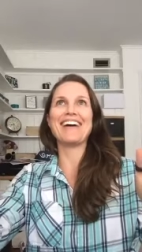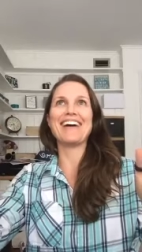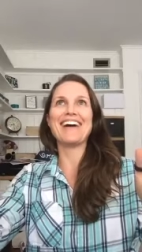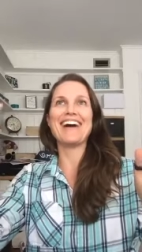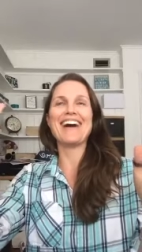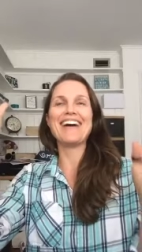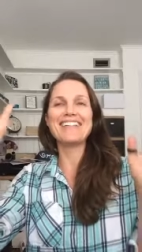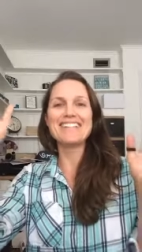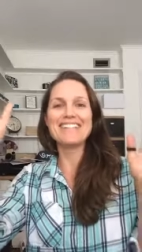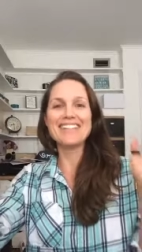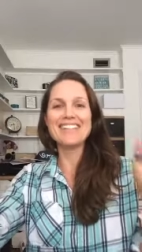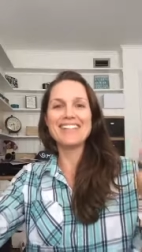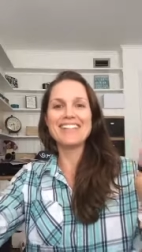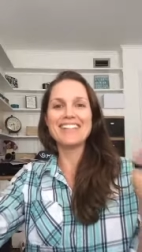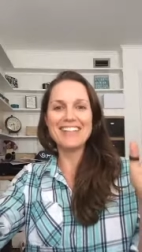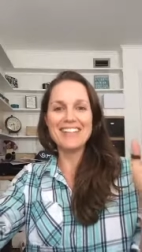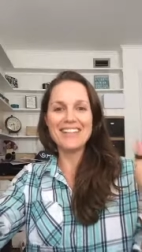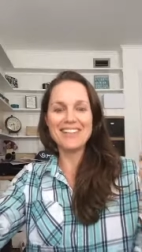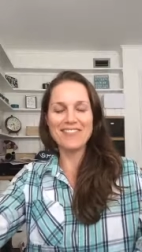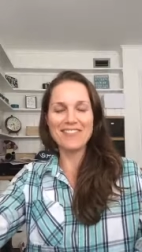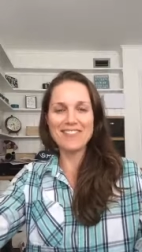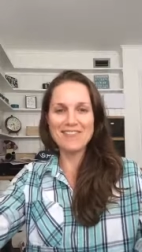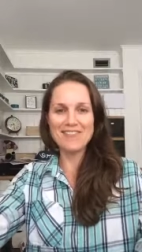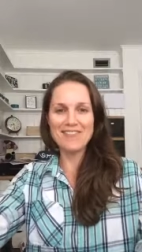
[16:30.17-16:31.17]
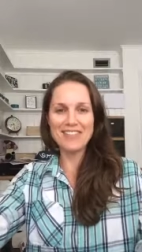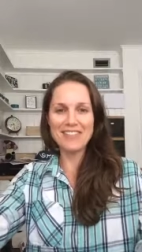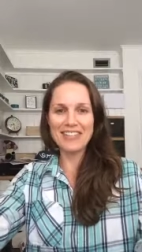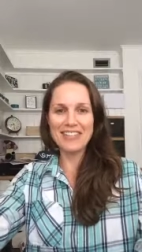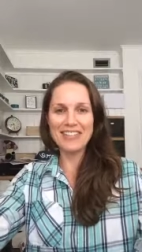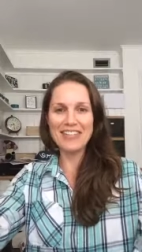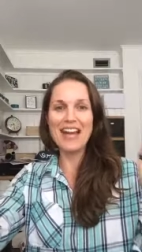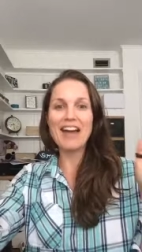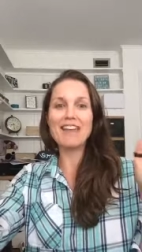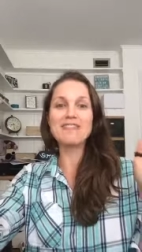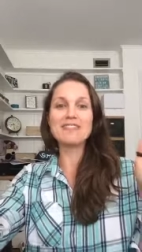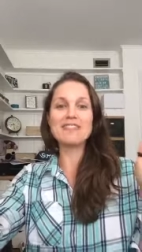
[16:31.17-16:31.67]
I didn't even really
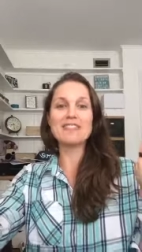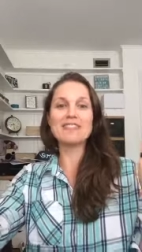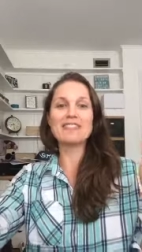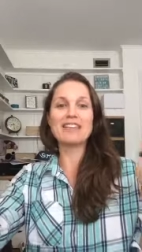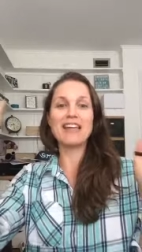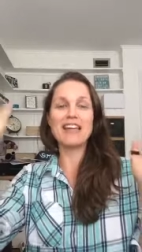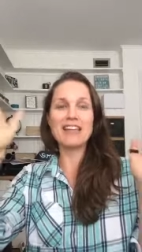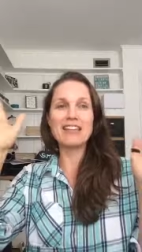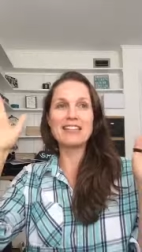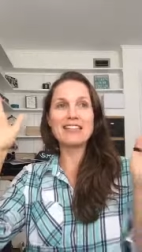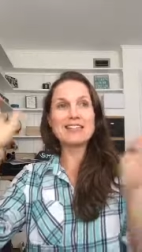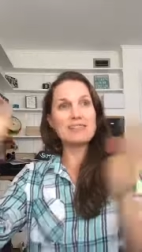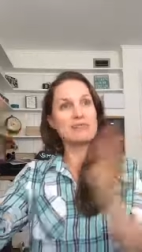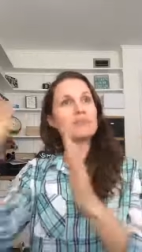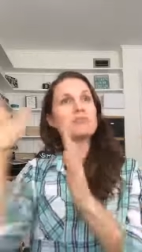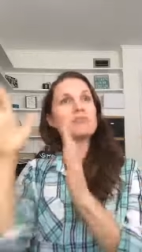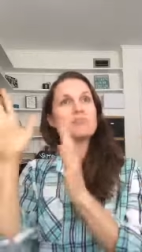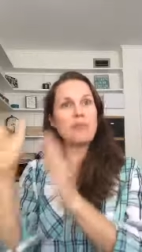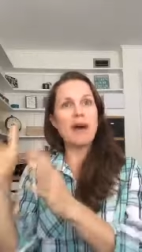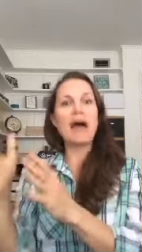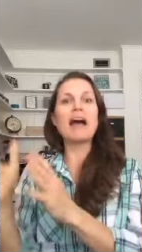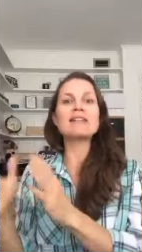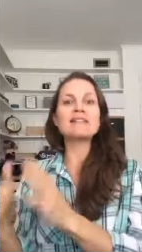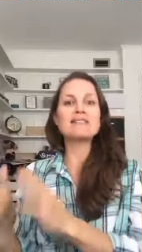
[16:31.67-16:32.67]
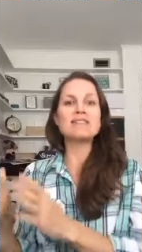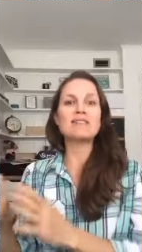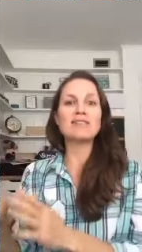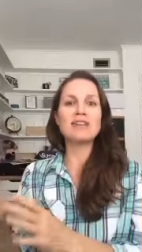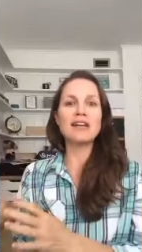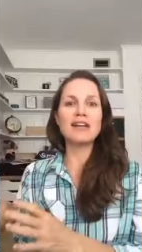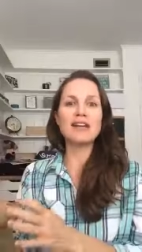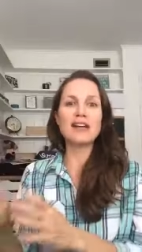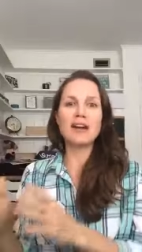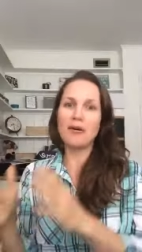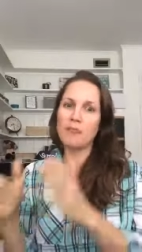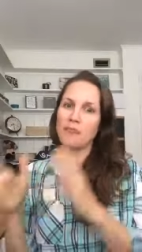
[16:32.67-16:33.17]
have to, like, this was passive
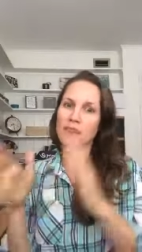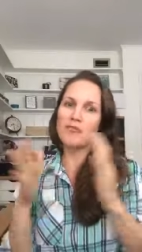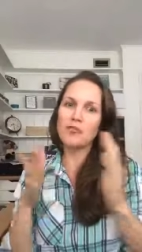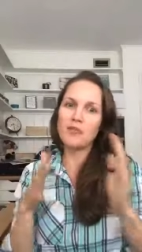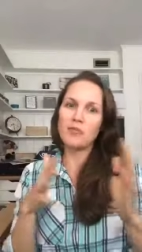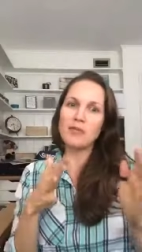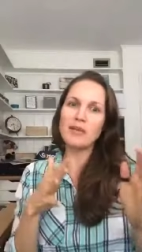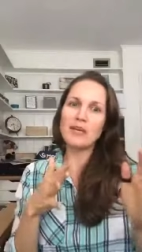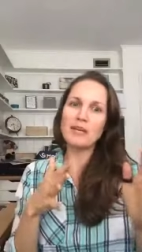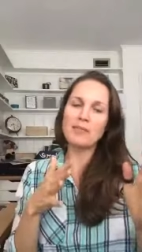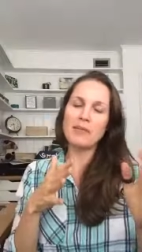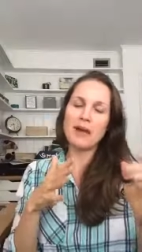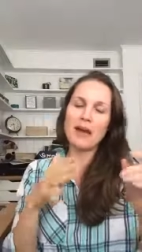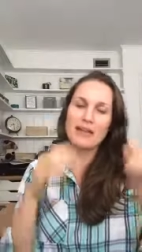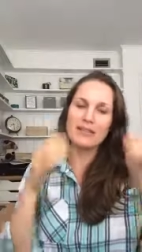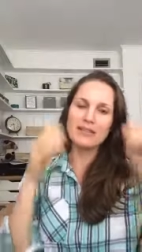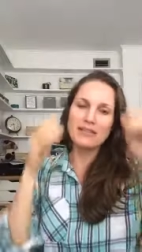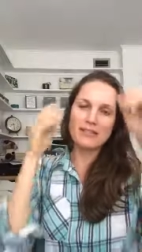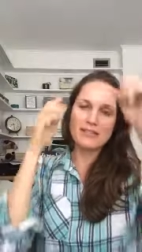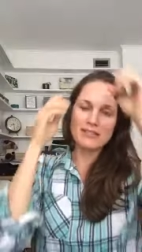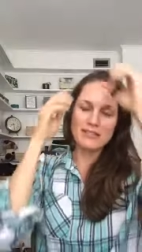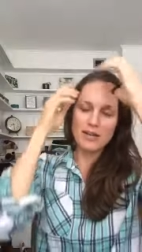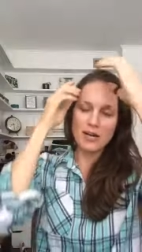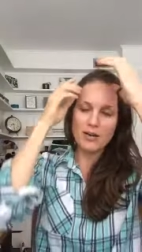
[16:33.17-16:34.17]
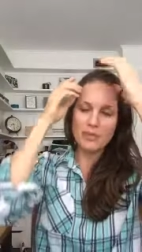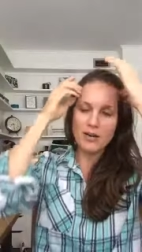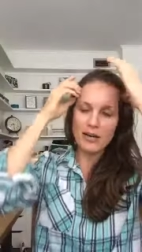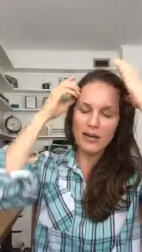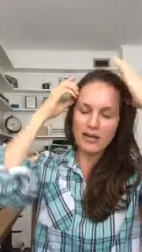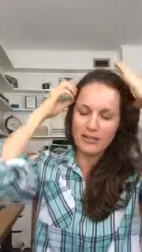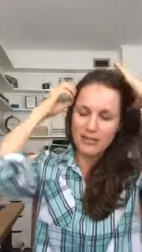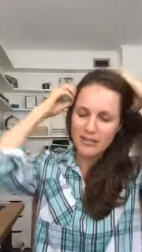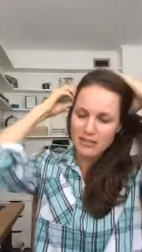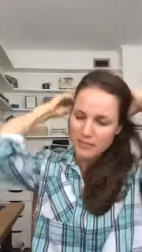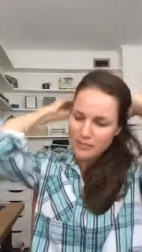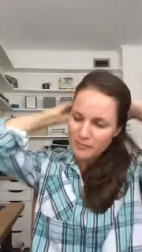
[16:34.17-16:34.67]
income for me to buy this
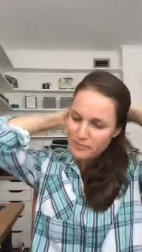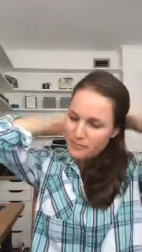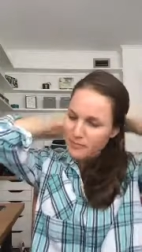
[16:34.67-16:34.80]
Starbucks.